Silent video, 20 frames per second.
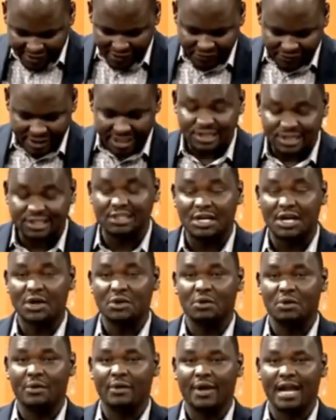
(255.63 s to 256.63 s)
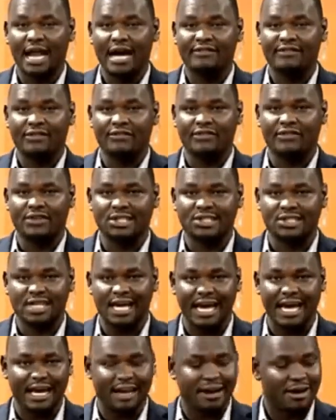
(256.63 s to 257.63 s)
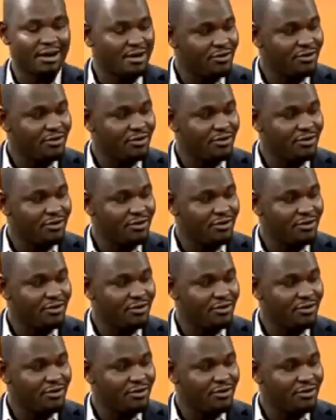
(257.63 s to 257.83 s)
this, we will have a freestyle